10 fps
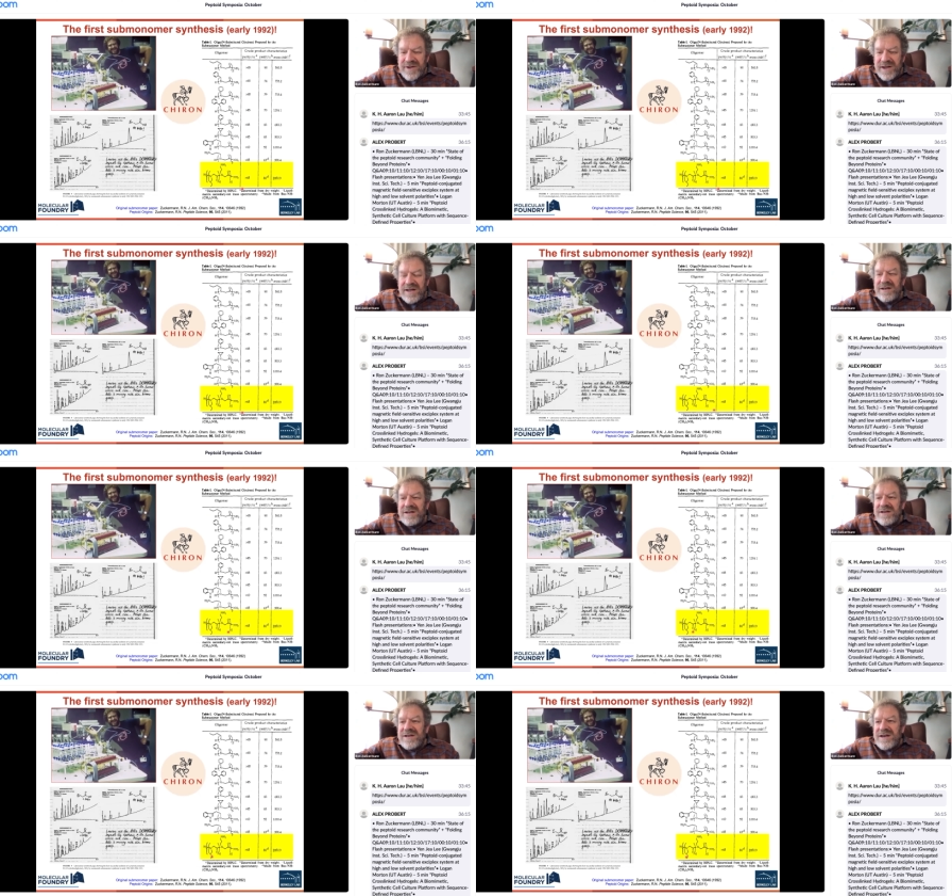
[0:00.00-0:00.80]
And
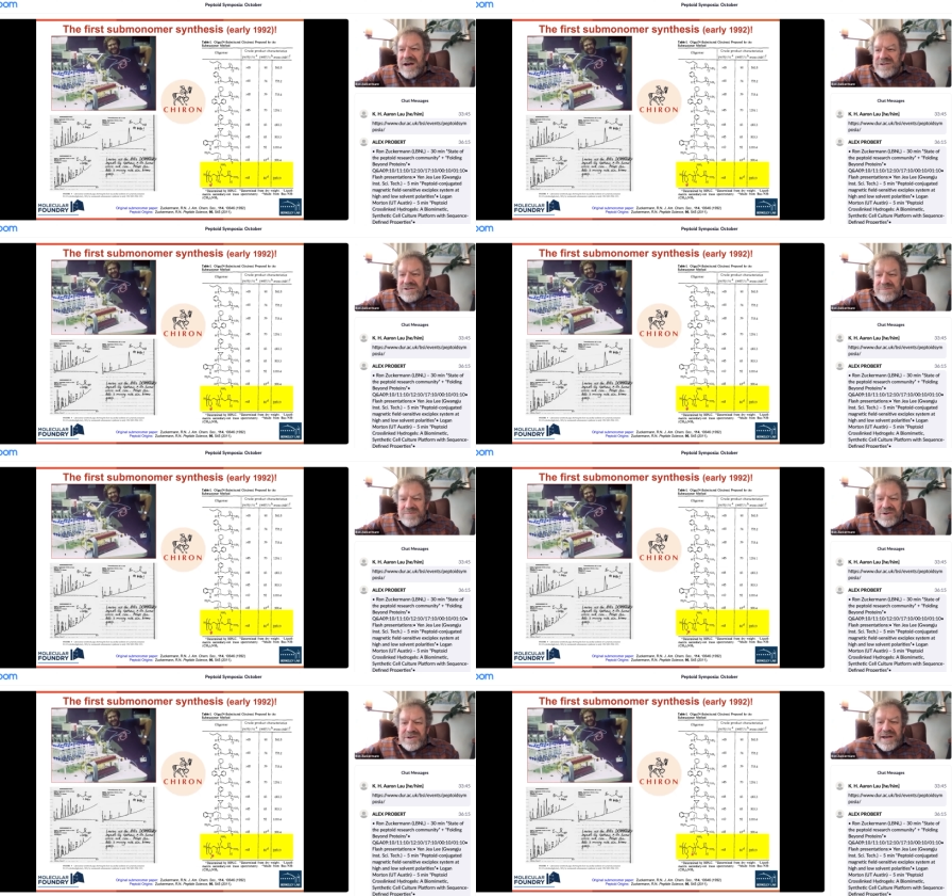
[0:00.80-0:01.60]
I just
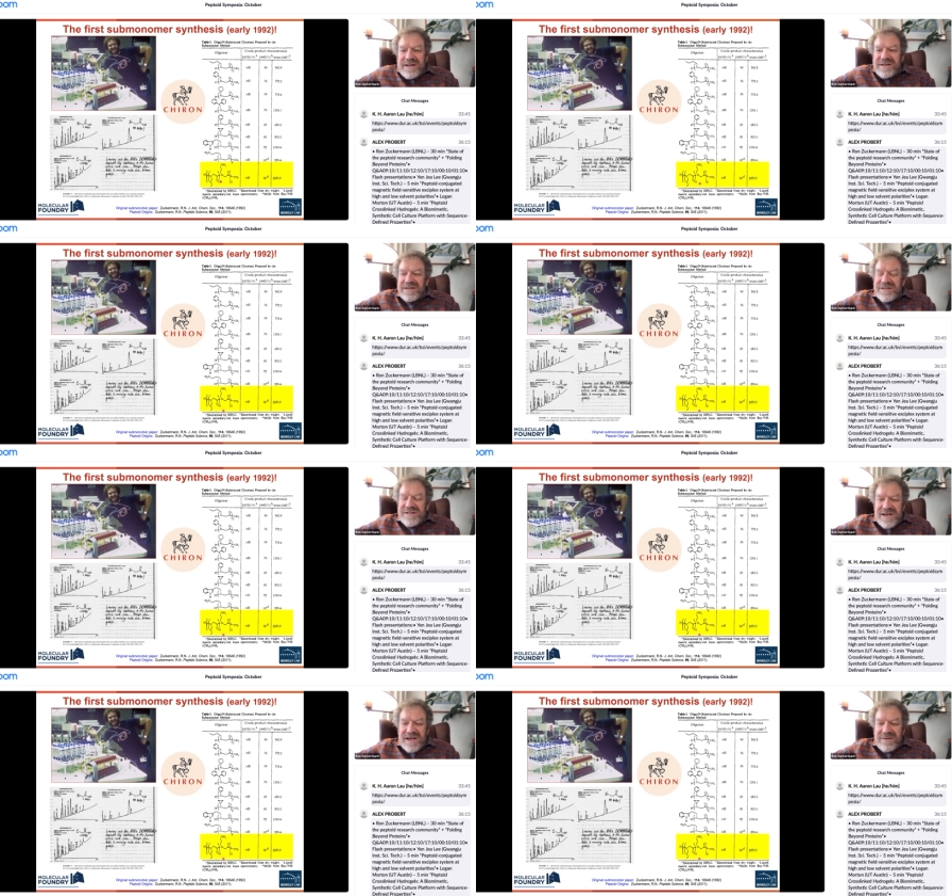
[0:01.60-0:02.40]
put that in
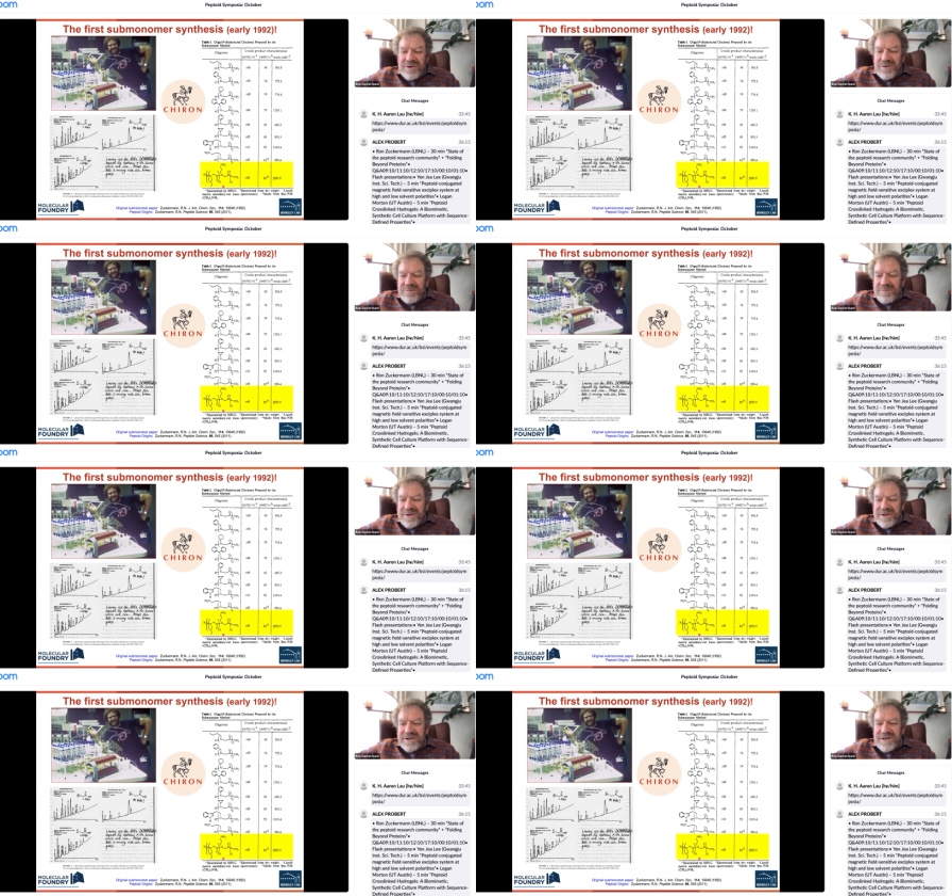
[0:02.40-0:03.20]
this table
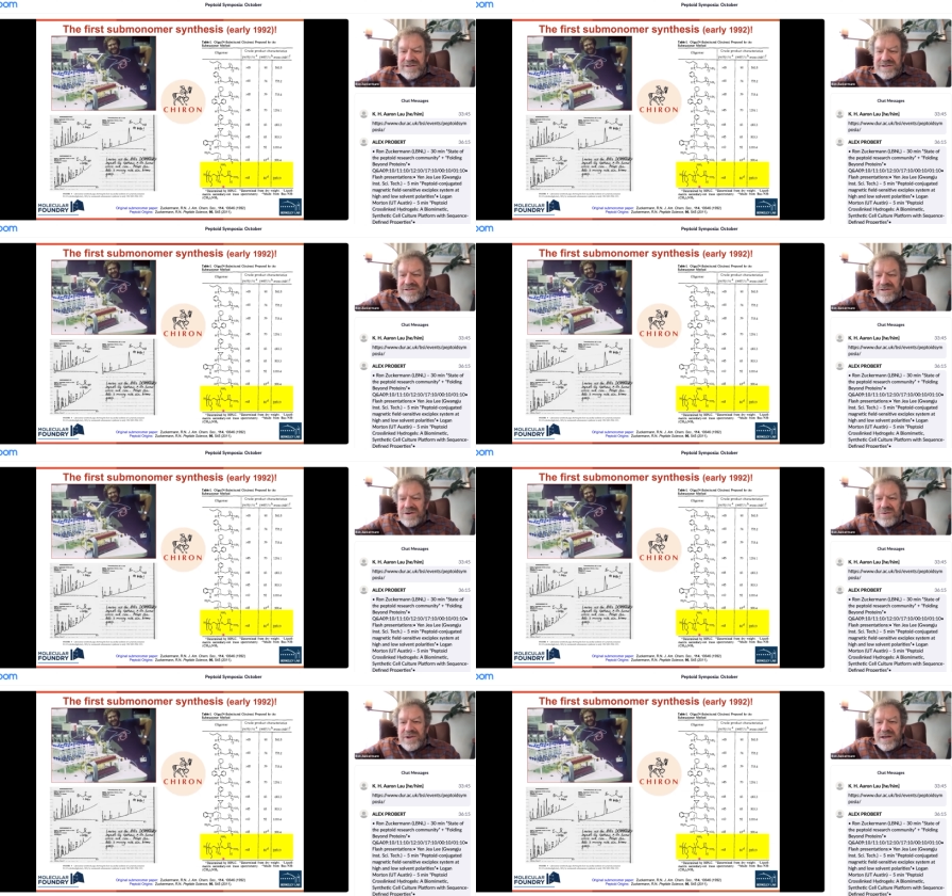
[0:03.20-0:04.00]
because, you
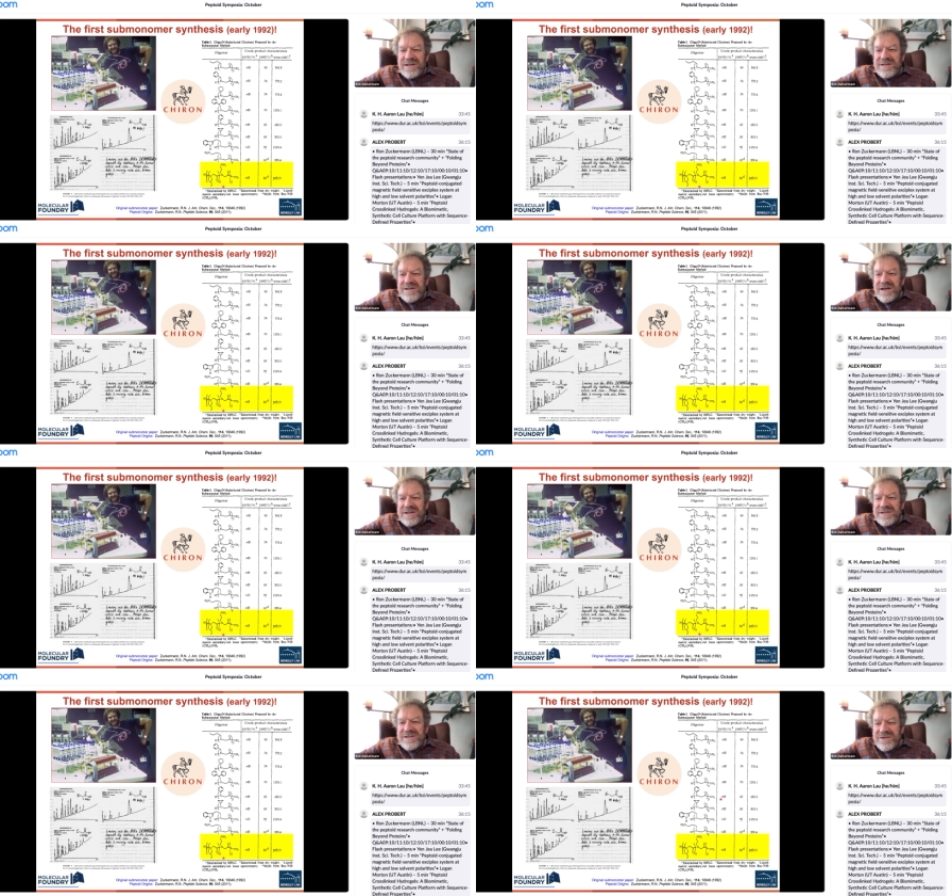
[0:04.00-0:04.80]
know, we had done
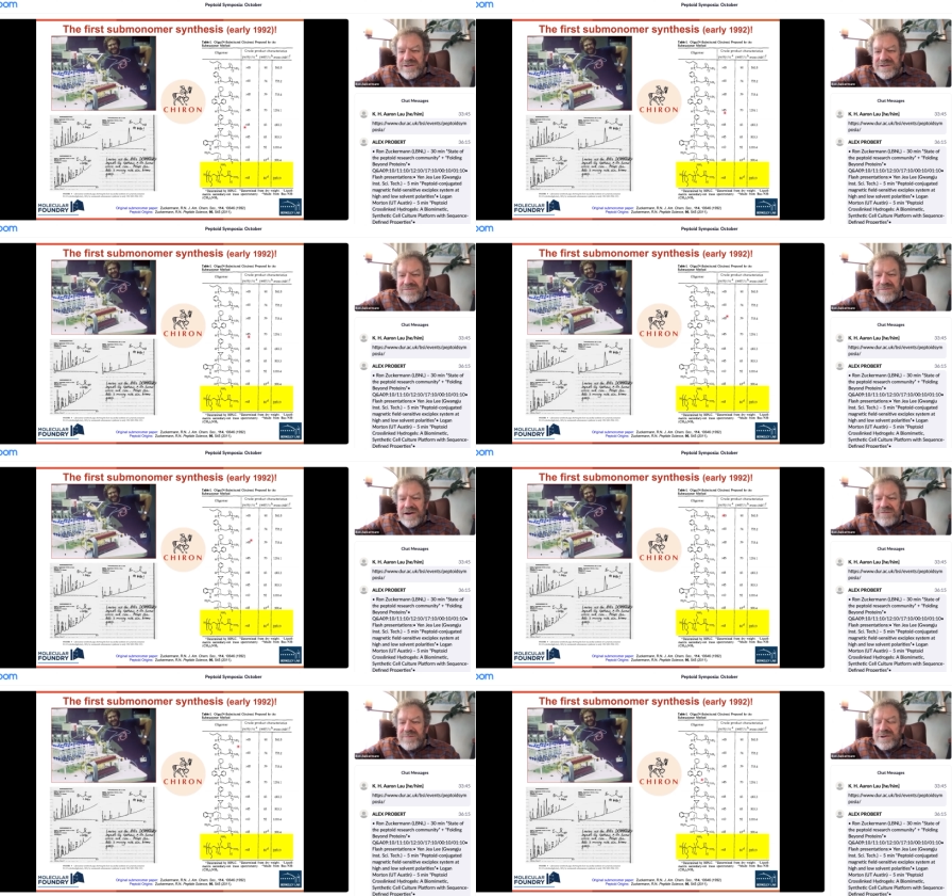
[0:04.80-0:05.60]
a series of
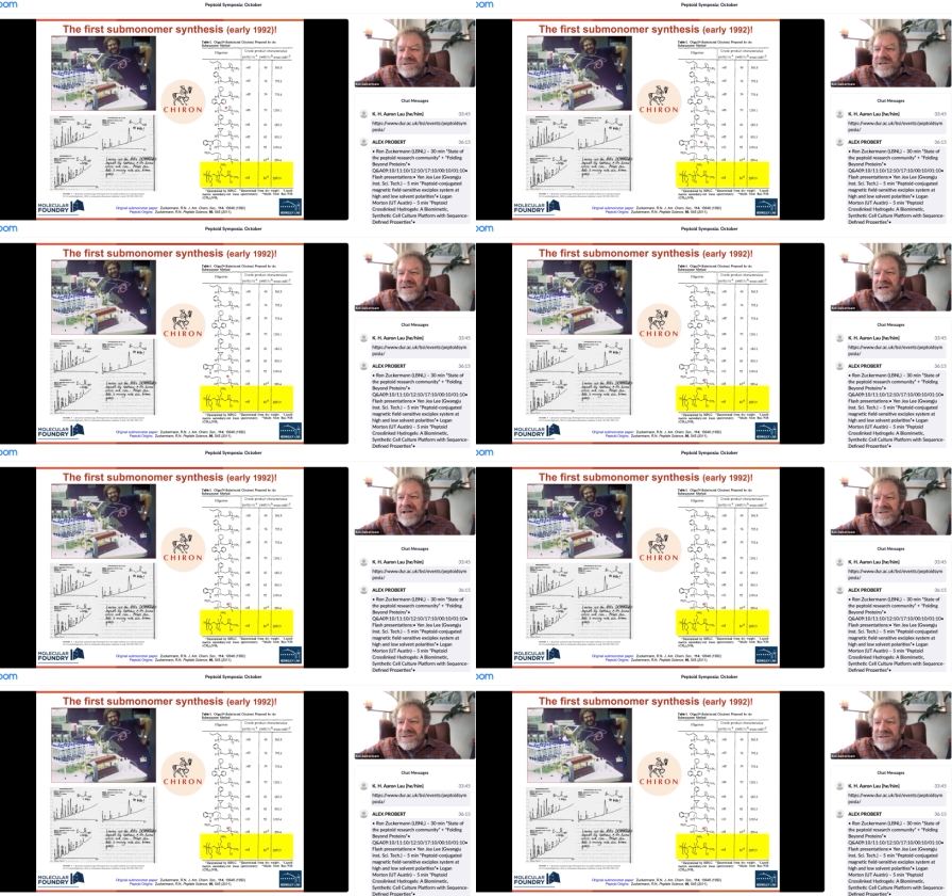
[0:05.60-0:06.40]
five mers and then
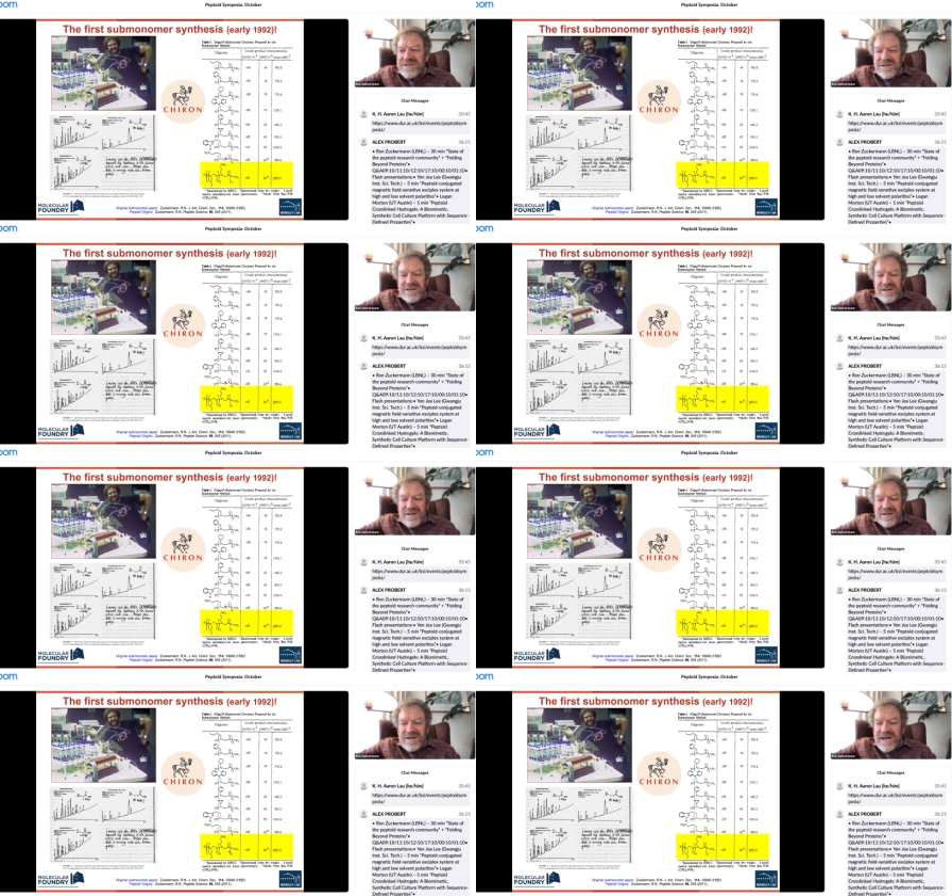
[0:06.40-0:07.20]
I just
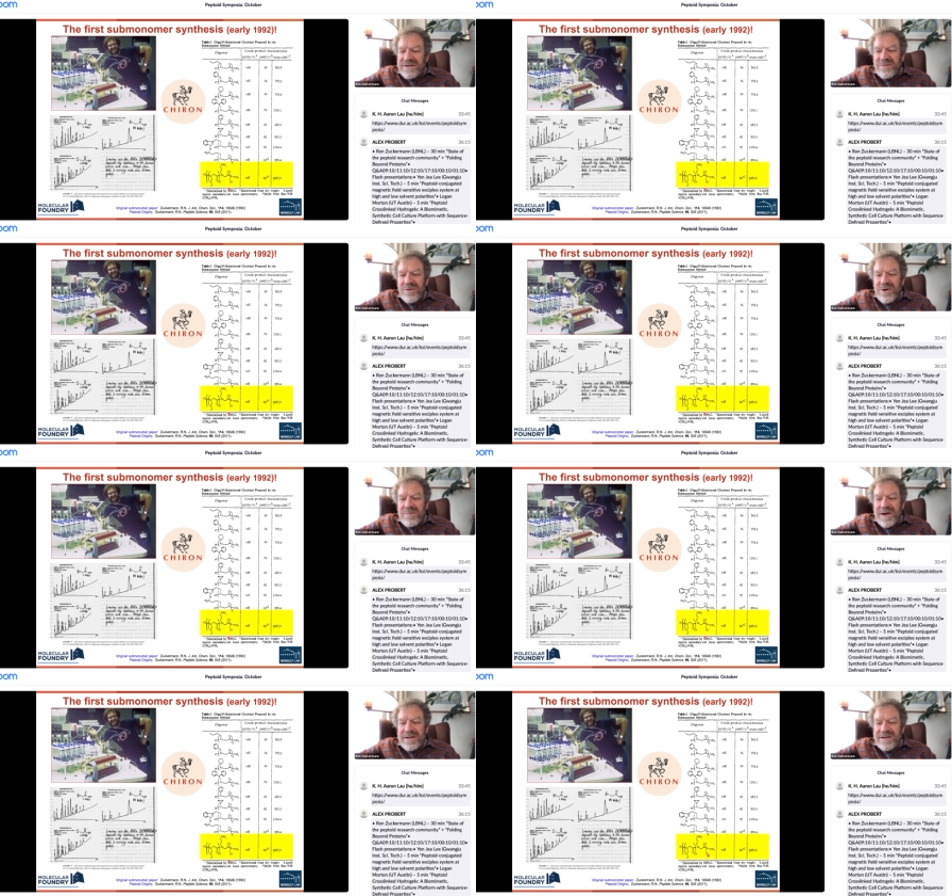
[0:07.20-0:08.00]
let the
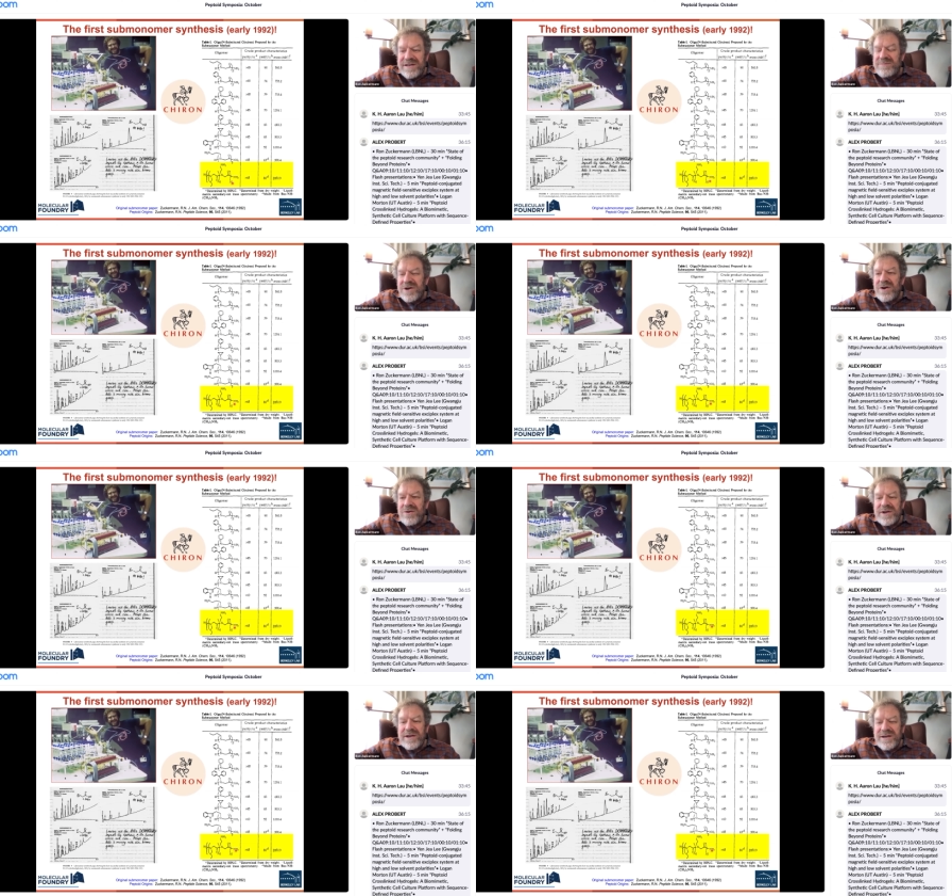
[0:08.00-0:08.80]
robot keep
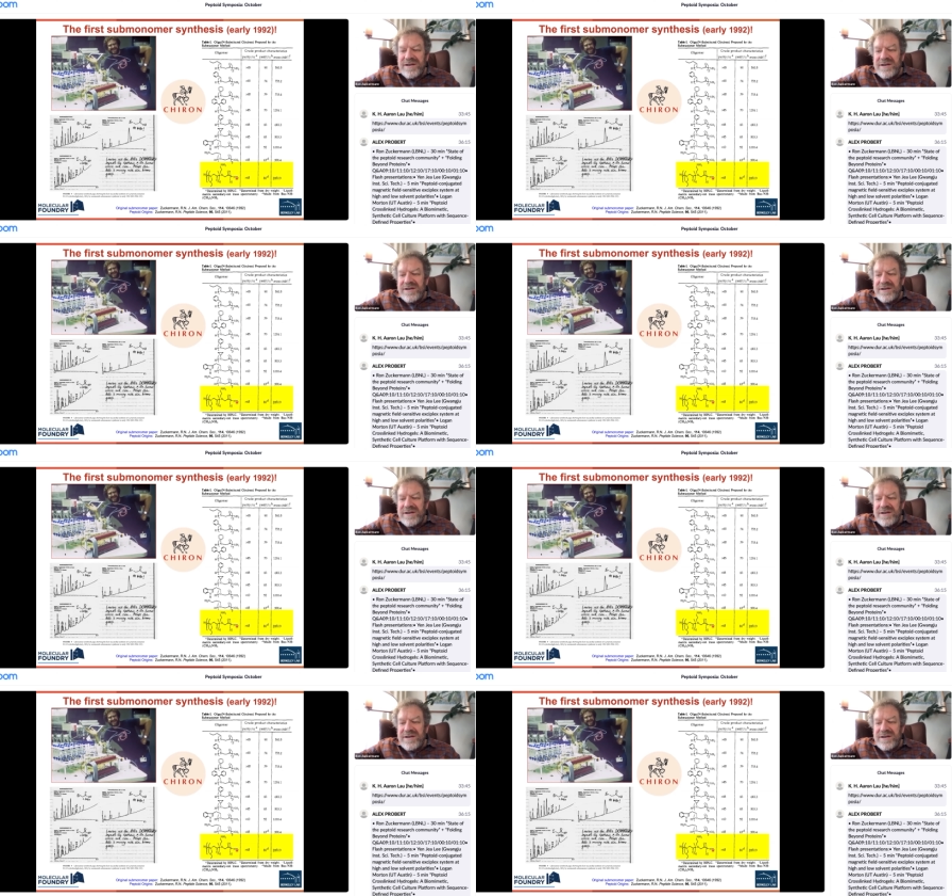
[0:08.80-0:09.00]
going.